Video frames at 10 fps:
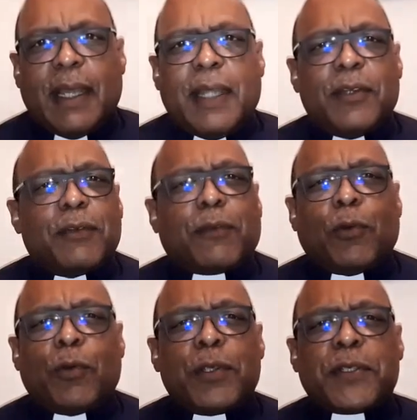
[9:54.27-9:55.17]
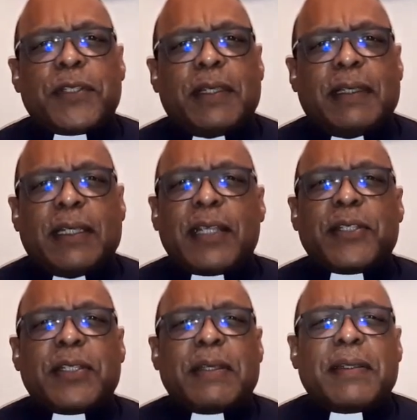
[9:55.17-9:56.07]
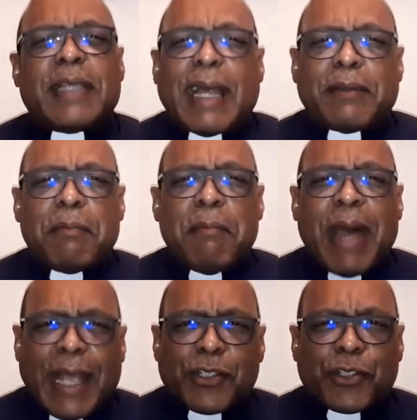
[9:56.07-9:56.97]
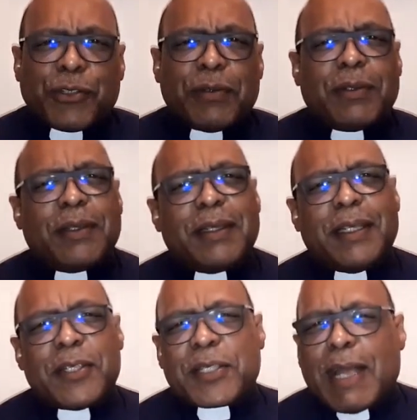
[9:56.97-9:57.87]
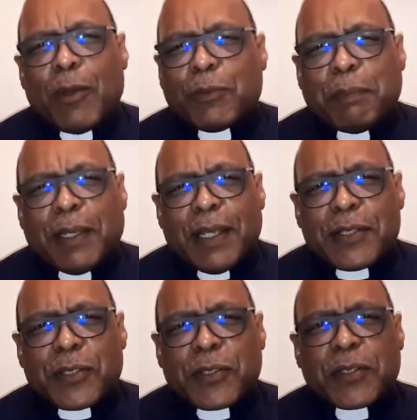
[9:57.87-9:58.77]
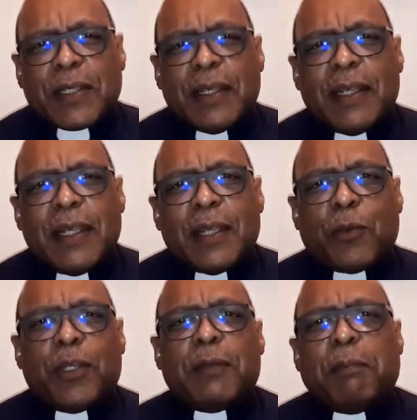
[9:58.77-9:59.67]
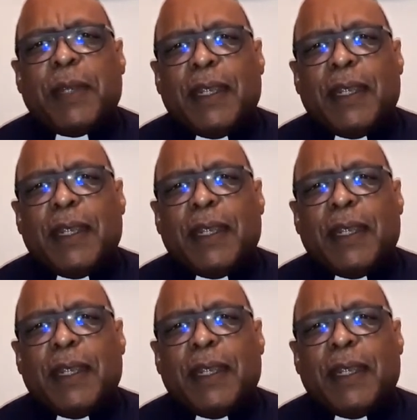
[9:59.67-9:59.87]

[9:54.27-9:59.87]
And of course, does that match his outbursts? Could it